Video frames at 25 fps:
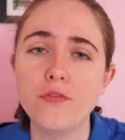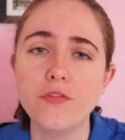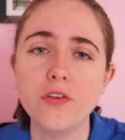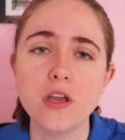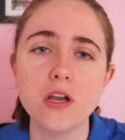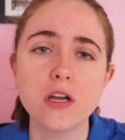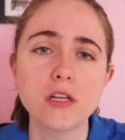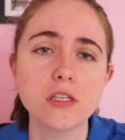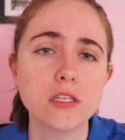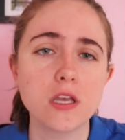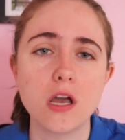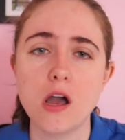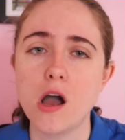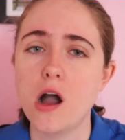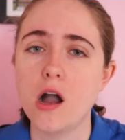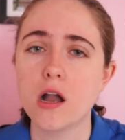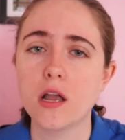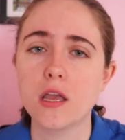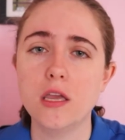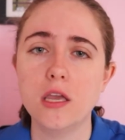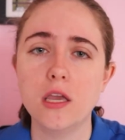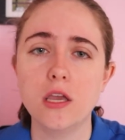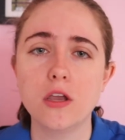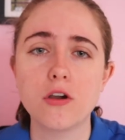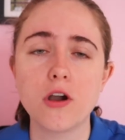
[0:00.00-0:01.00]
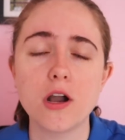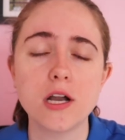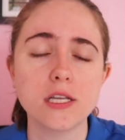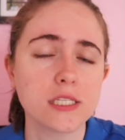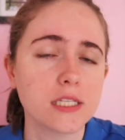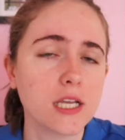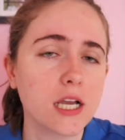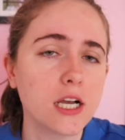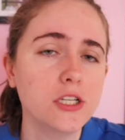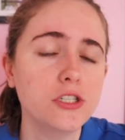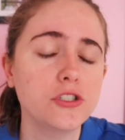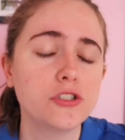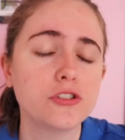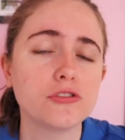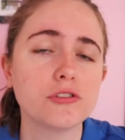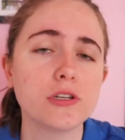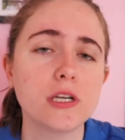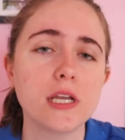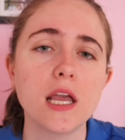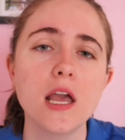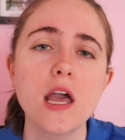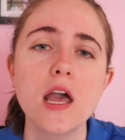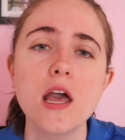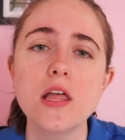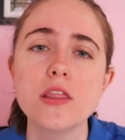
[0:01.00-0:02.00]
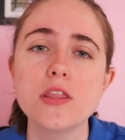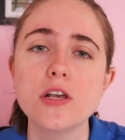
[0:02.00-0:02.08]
field hockey, cross country.